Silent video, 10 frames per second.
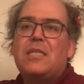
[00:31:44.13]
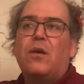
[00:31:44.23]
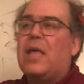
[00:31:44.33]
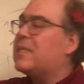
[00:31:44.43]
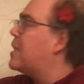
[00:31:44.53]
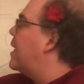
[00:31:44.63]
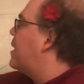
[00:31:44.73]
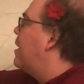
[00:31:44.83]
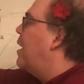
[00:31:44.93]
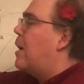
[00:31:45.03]
so that's
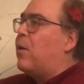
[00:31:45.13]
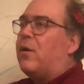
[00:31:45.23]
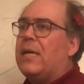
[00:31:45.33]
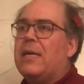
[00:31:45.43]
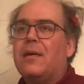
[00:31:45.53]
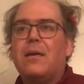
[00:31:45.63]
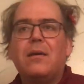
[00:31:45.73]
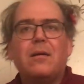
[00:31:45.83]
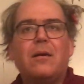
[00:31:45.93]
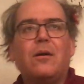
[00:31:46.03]
like I'm already
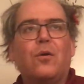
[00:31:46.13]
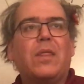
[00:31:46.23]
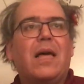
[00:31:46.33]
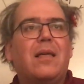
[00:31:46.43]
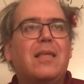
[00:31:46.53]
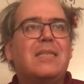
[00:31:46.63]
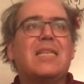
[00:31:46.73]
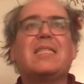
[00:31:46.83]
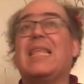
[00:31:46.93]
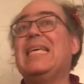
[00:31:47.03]
oh, that, is
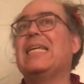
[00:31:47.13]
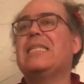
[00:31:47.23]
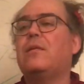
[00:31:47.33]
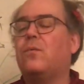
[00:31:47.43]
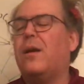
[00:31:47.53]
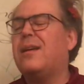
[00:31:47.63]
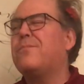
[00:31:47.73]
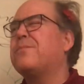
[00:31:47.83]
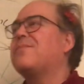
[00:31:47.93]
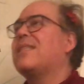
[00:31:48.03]
this the thing that didn't work?
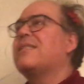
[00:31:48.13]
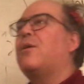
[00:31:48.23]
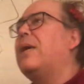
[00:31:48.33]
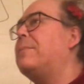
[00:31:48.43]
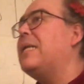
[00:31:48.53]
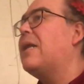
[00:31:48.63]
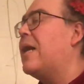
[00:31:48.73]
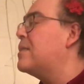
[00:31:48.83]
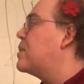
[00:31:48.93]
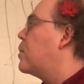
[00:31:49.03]
so maybe not